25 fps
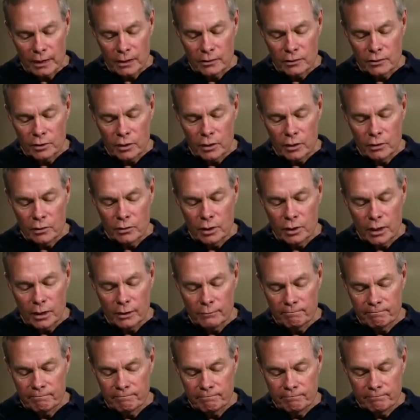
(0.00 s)

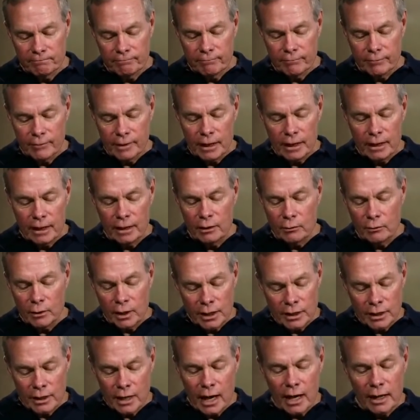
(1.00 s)
So
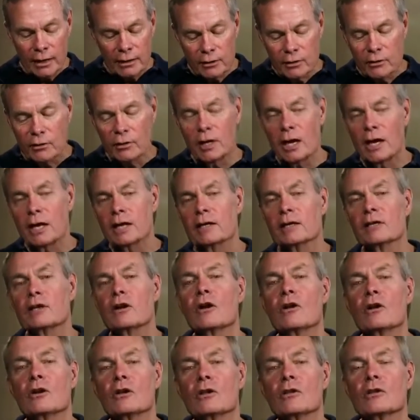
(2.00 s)
anyway, God created
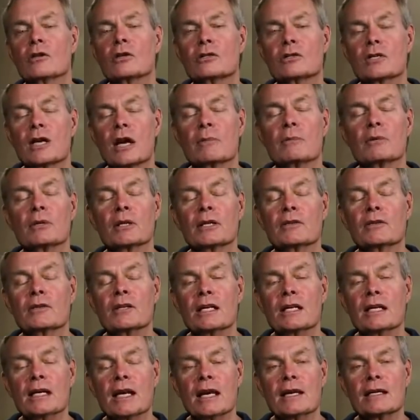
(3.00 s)
all of this. I believe
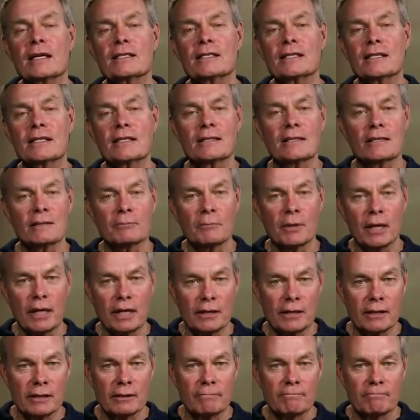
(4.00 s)
that he
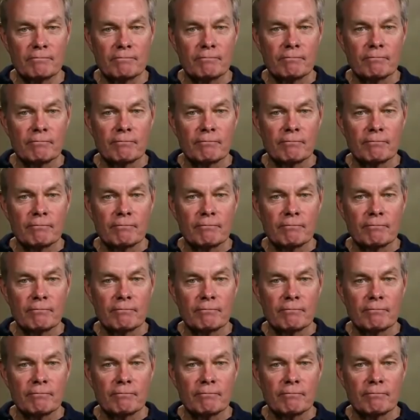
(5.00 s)
anticipated